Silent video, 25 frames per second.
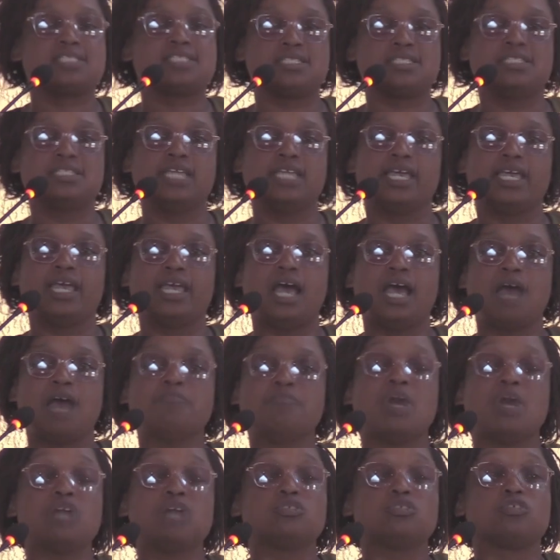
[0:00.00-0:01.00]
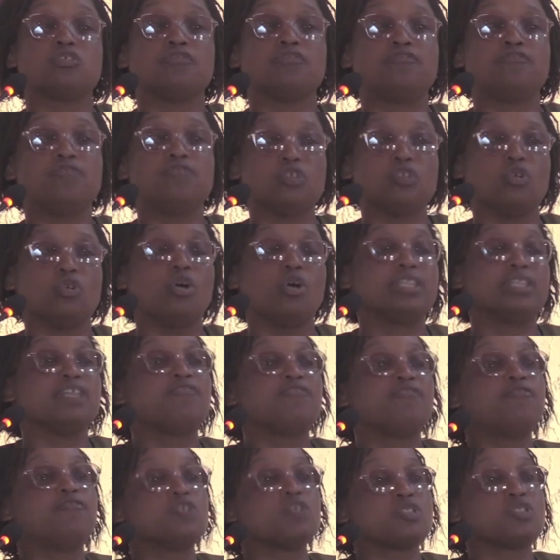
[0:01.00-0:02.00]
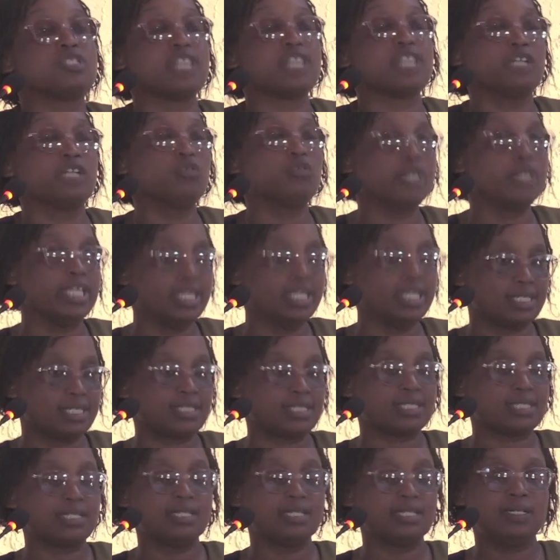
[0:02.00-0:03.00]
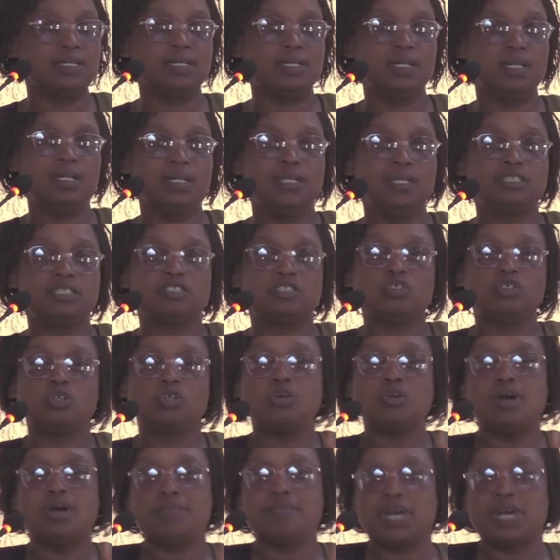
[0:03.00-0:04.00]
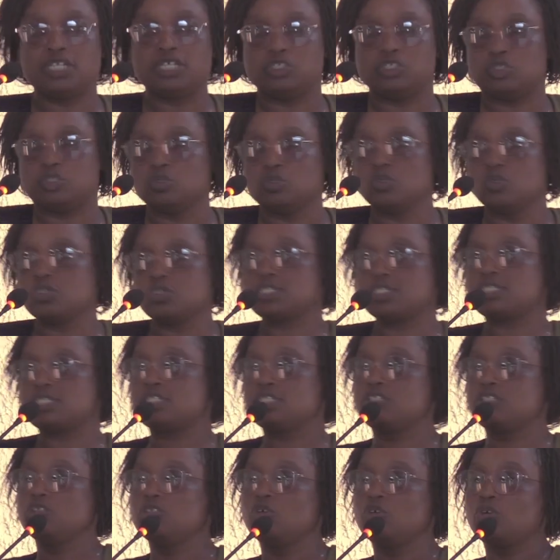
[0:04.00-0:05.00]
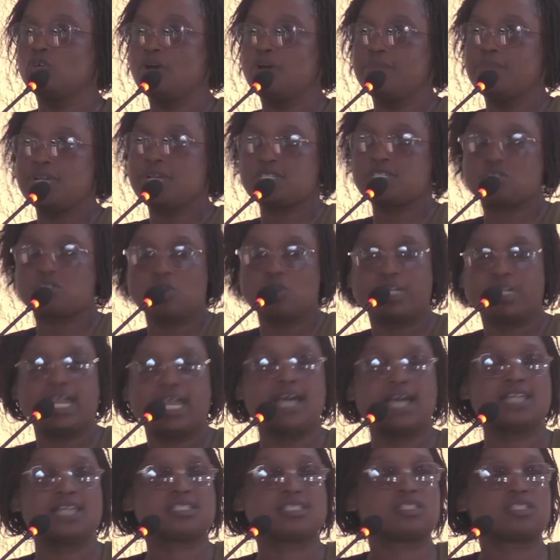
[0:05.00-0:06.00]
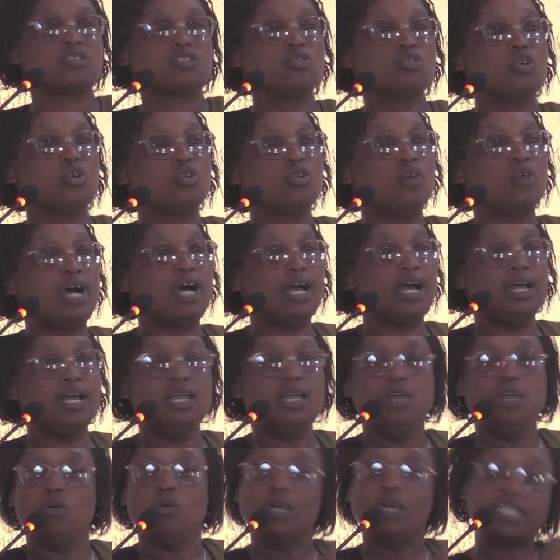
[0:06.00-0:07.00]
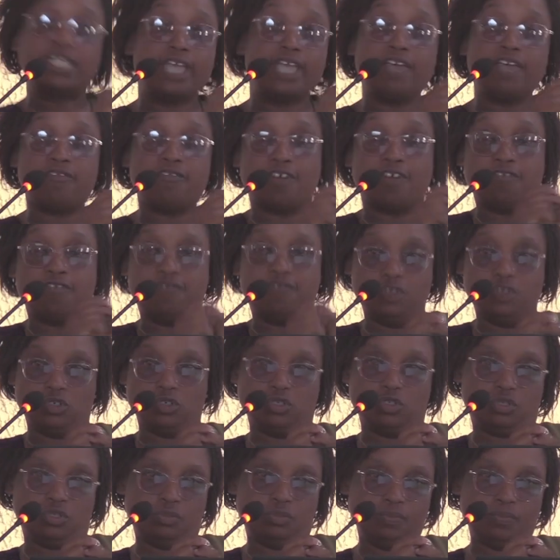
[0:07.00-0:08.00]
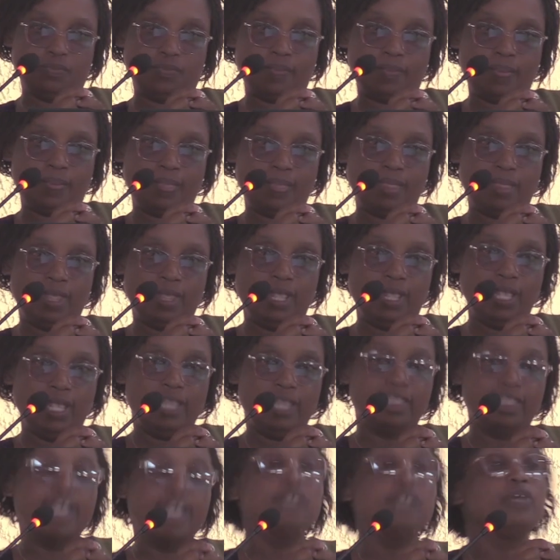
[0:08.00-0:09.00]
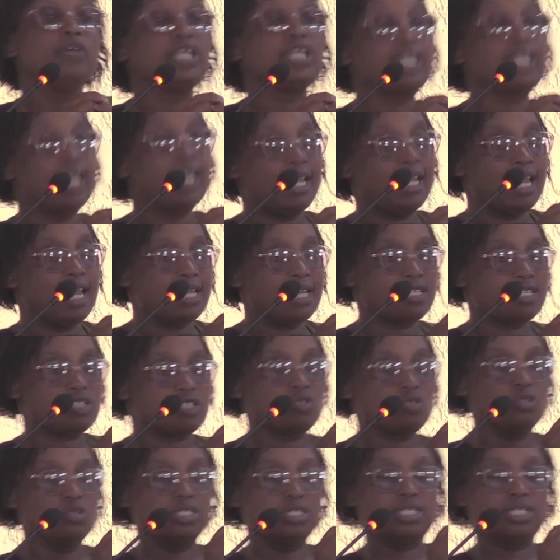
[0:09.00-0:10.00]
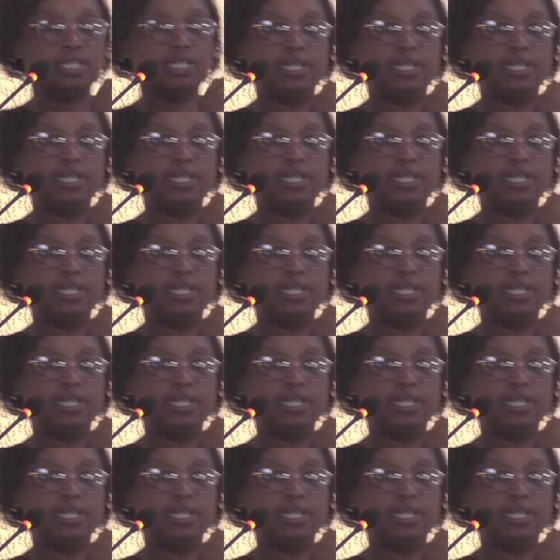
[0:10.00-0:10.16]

the amount of food or the foods that we eat. Tinonwa ma juice, tinonwa ma sodas, tinonwa whatever food. Then we realized kuti